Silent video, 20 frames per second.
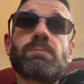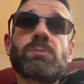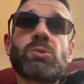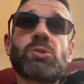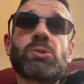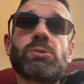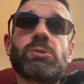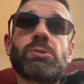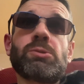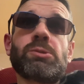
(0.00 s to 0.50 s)

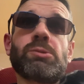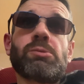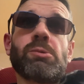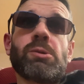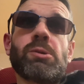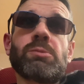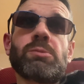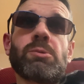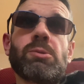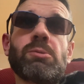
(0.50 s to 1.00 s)
Good
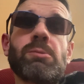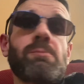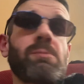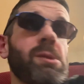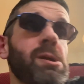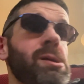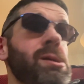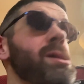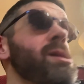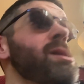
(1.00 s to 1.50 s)
strong smoke.
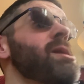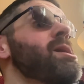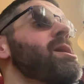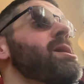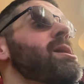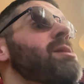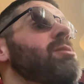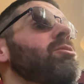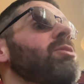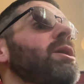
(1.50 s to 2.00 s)

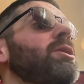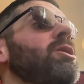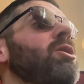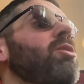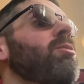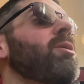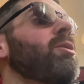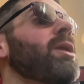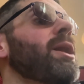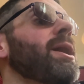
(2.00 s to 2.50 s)
Well, I know
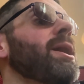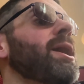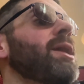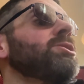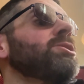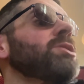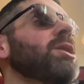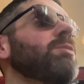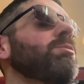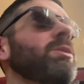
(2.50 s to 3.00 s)
about when I got
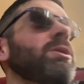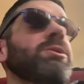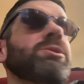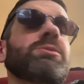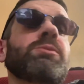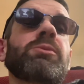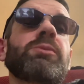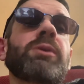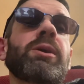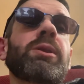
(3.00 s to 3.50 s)
John Player
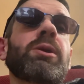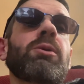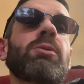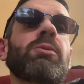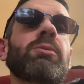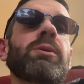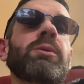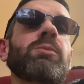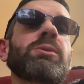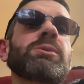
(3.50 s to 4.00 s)
Smooth, I
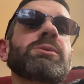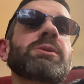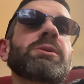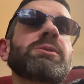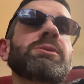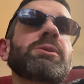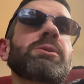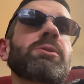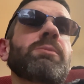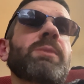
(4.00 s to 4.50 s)
know it was
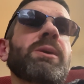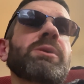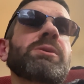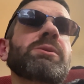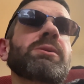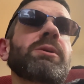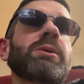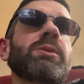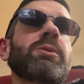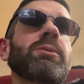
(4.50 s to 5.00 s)
considered
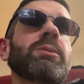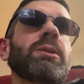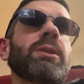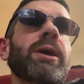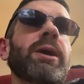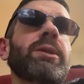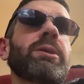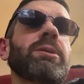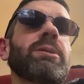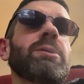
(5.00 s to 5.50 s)
basically the
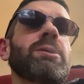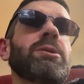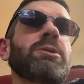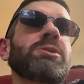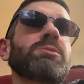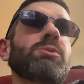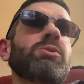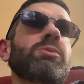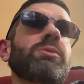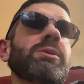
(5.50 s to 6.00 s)
lighter.
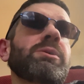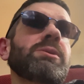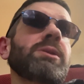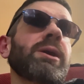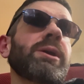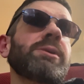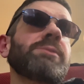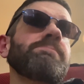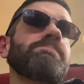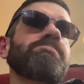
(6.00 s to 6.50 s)
Smooth is
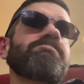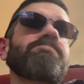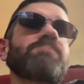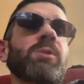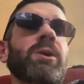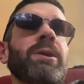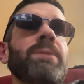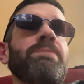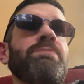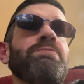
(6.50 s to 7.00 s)
light,
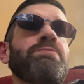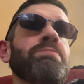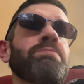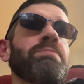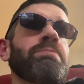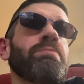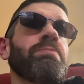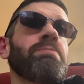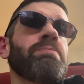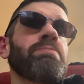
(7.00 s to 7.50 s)
right?
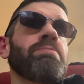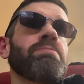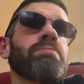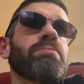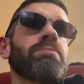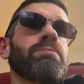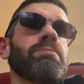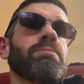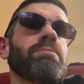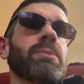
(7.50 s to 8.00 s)

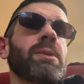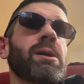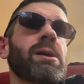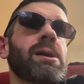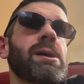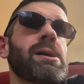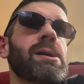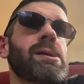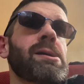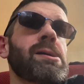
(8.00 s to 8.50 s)

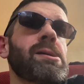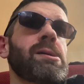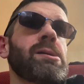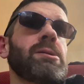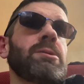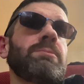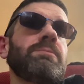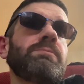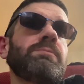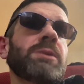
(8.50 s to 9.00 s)
I
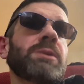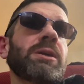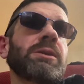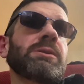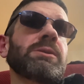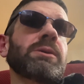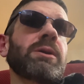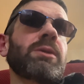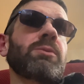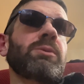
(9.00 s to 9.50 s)
just
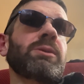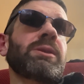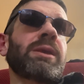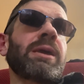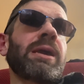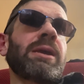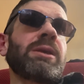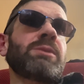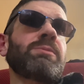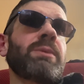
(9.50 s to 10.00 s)
thought it would
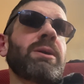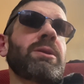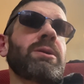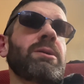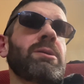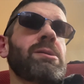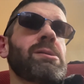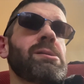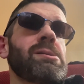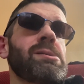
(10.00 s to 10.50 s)
taste
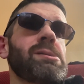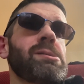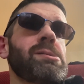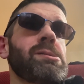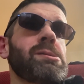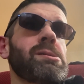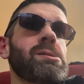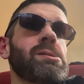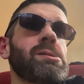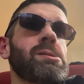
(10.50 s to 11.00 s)
better
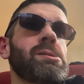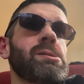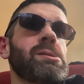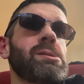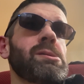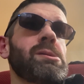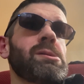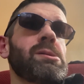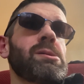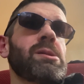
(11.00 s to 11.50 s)

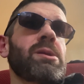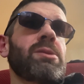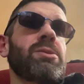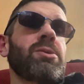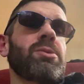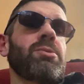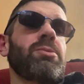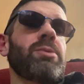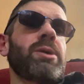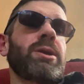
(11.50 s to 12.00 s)
than the
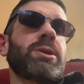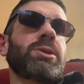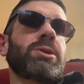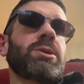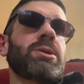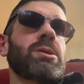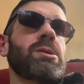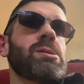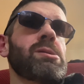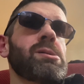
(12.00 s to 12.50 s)
rich
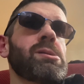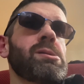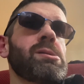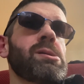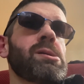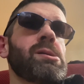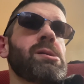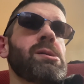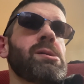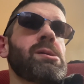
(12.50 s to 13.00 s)

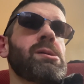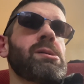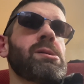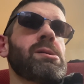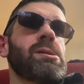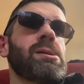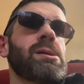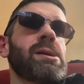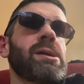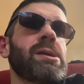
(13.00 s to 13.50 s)

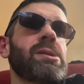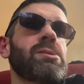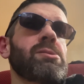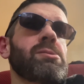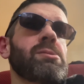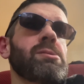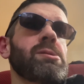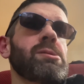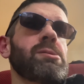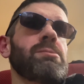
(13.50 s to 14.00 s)
and
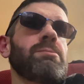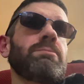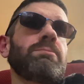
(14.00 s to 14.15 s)
or